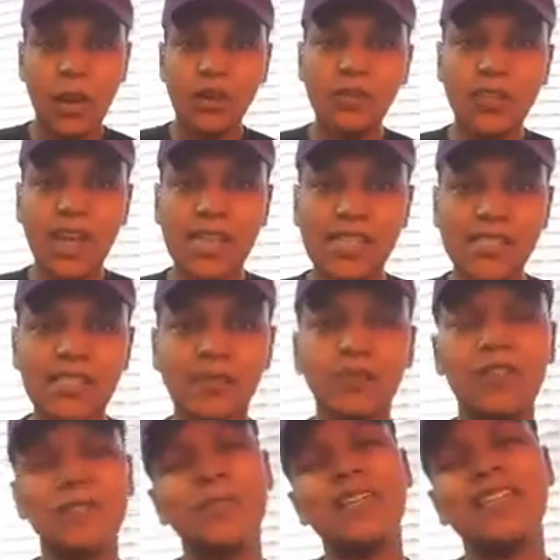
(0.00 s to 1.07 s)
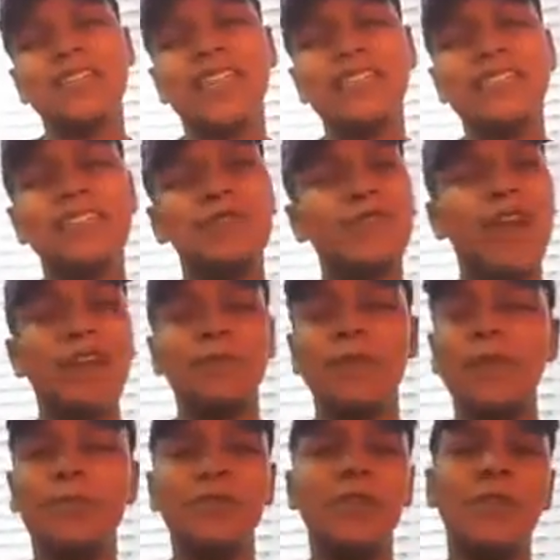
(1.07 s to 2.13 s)
Are you guys still with me? Because I see 5
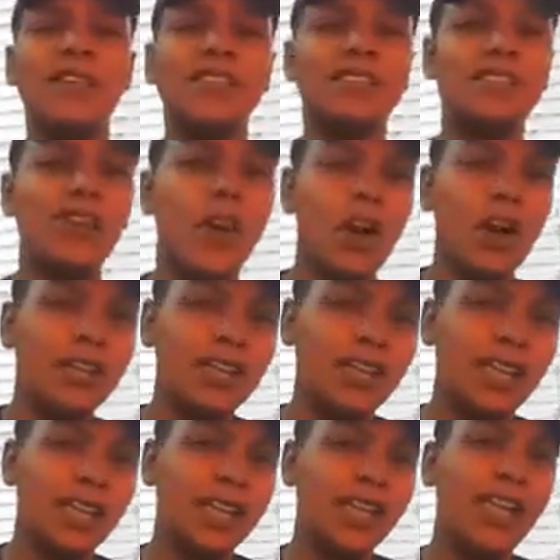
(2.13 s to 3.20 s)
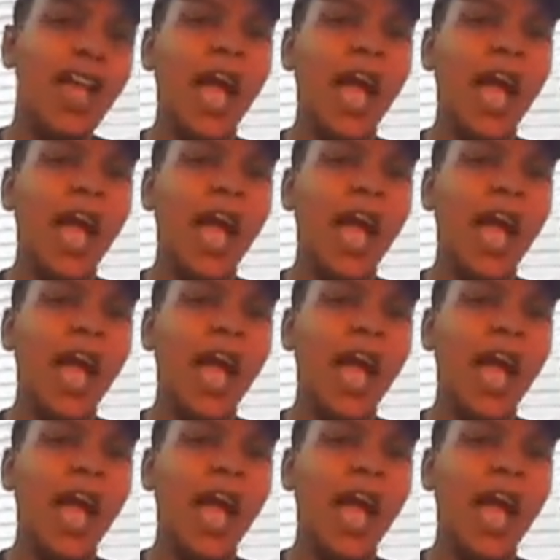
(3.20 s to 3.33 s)
people. Nobody's talking.